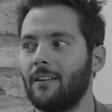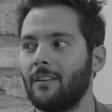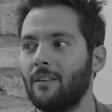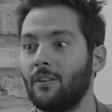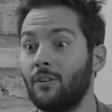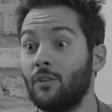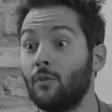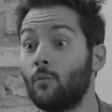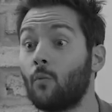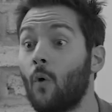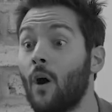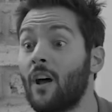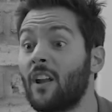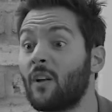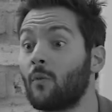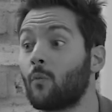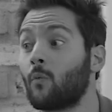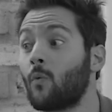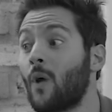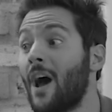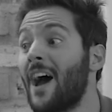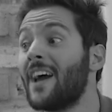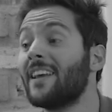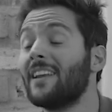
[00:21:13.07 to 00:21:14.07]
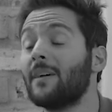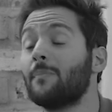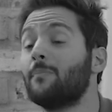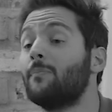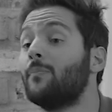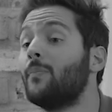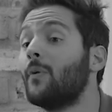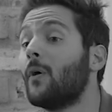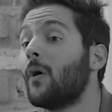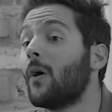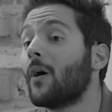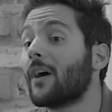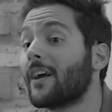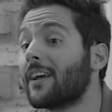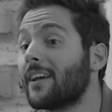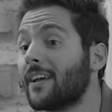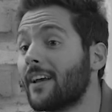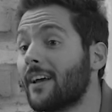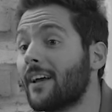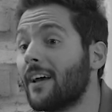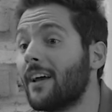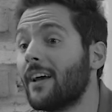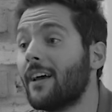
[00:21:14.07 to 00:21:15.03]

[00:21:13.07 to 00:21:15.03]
you want to write a book,